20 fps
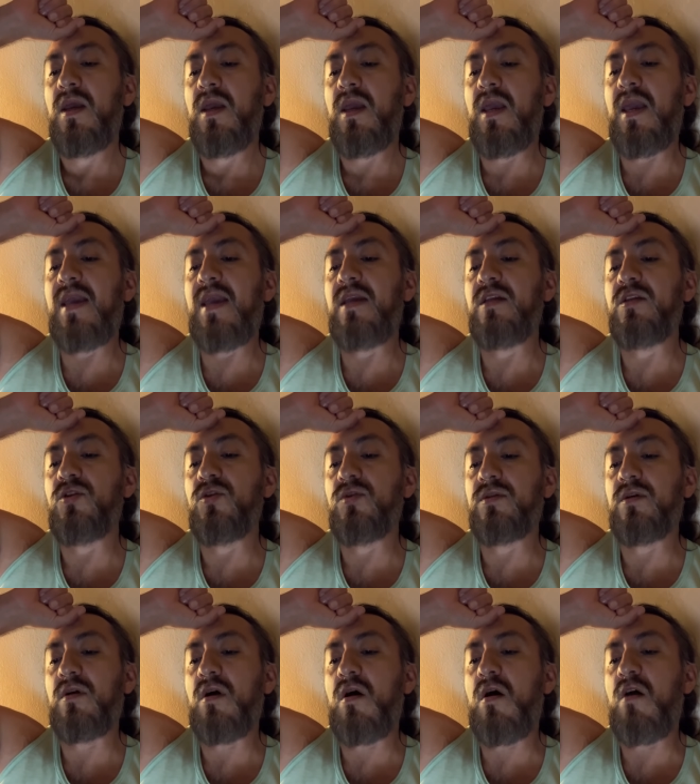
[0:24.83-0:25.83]
angels
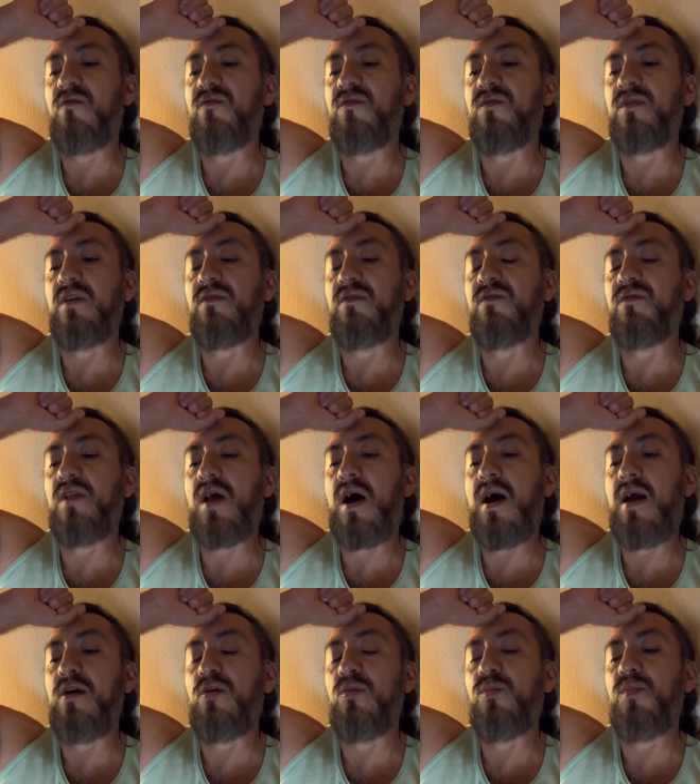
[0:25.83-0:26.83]
that artfully
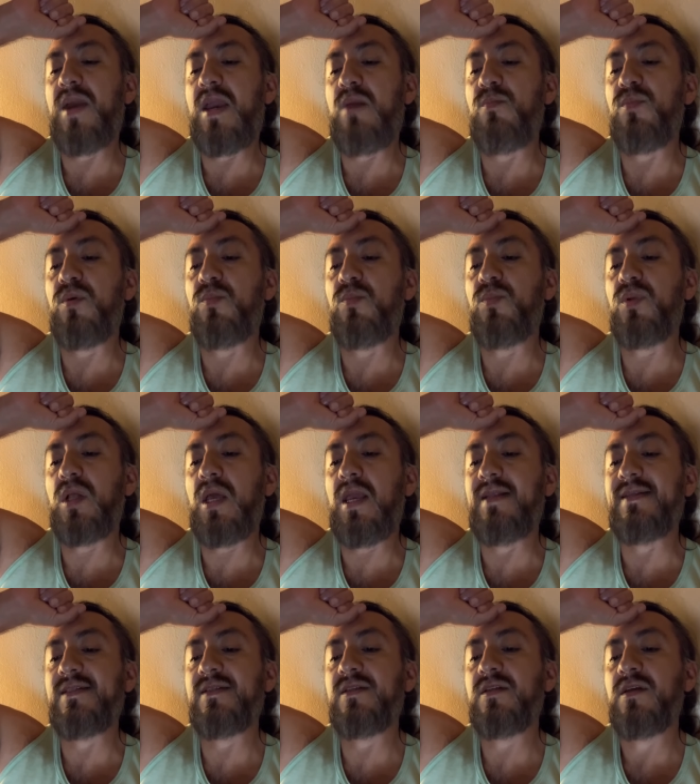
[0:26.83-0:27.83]
fly on paper
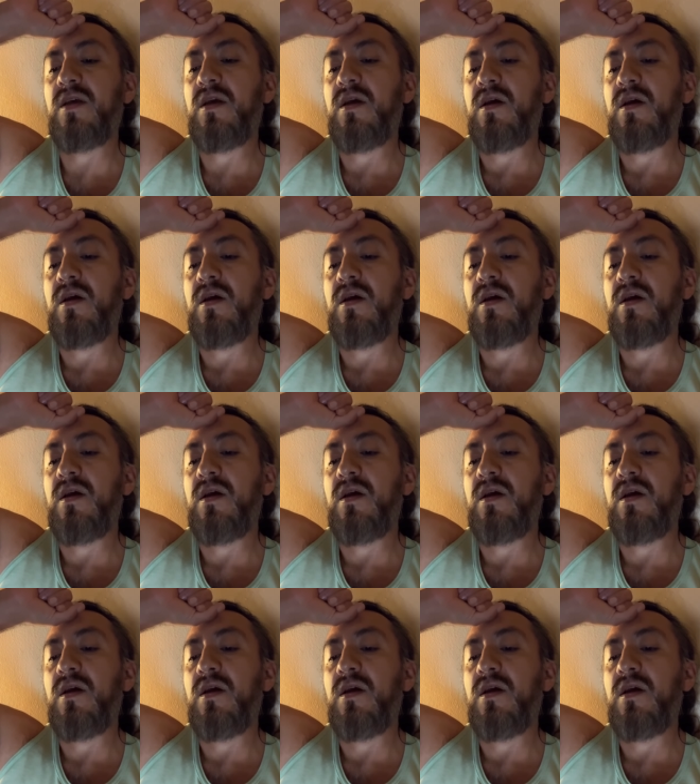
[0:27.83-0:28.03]
planes,